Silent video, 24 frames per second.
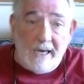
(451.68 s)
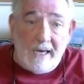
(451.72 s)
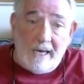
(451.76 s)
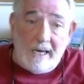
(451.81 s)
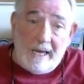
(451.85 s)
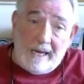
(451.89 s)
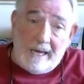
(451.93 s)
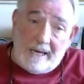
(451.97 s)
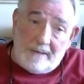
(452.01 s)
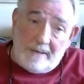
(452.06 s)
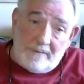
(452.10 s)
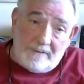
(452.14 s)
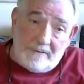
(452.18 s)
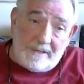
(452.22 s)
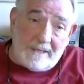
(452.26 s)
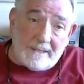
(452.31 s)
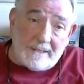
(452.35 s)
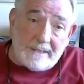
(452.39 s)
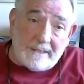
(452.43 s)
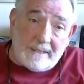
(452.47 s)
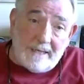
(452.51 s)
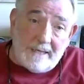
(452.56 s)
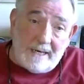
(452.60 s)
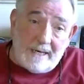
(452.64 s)
In
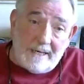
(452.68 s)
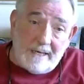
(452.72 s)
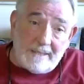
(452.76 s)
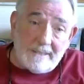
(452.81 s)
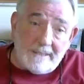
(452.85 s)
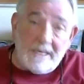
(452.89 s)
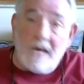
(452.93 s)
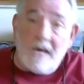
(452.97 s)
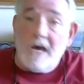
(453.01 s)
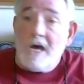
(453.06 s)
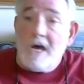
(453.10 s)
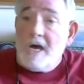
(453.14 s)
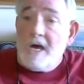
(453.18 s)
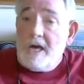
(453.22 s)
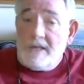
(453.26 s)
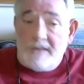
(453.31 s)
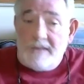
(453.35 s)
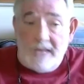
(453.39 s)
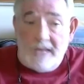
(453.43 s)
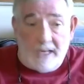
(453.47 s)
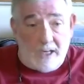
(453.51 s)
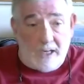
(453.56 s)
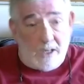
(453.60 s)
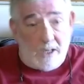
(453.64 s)
this case,
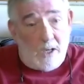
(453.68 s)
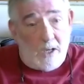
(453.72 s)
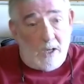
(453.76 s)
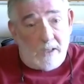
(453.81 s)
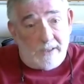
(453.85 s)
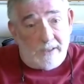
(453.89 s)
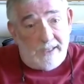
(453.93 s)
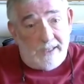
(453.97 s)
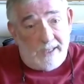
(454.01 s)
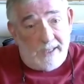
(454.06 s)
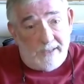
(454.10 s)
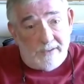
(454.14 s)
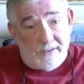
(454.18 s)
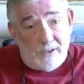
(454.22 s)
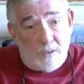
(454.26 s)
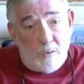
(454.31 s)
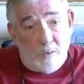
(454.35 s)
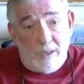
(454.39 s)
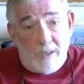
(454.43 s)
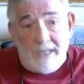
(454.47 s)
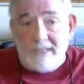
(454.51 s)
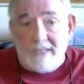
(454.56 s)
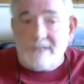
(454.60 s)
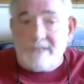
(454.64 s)
they cull the other
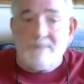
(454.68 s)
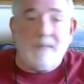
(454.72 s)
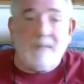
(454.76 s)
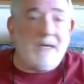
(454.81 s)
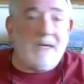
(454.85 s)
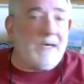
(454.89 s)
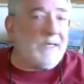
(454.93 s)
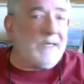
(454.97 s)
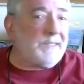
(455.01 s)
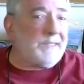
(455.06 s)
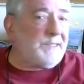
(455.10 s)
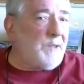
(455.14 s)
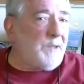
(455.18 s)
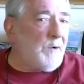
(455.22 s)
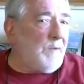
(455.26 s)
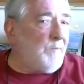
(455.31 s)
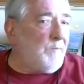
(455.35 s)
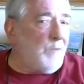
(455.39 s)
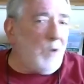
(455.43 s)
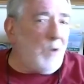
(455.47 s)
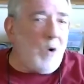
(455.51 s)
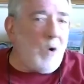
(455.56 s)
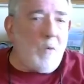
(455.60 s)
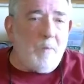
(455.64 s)
queens because they're of
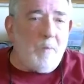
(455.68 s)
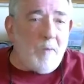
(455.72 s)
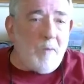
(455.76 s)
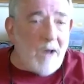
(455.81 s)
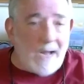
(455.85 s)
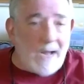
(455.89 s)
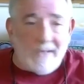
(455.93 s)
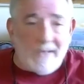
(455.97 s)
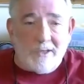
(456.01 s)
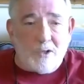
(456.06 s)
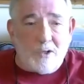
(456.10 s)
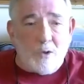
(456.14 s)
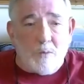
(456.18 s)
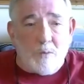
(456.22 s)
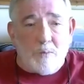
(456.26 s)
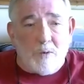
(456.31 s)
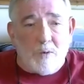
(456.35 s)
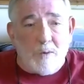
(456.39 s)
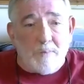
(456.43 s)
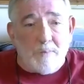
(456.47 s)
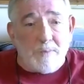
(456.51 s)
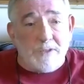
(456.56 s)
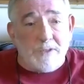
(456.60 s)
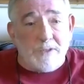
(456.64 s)
no practical
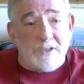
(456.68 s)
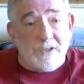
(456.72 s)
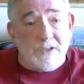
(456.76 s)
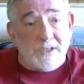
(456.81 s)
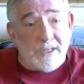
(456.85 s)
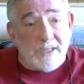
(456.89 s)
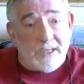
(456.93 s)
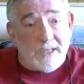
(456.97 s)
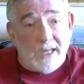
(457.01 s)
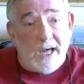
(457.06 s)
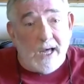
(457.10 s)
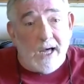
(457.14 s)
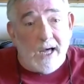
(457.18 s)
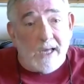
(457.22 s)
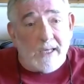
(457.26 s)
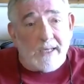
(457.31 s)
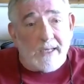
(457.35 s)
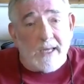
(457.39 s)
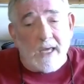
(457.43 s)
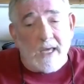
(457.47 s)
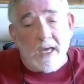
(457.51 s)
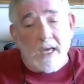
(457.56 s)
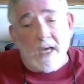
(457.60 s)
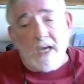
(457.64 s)
purpose to the colony.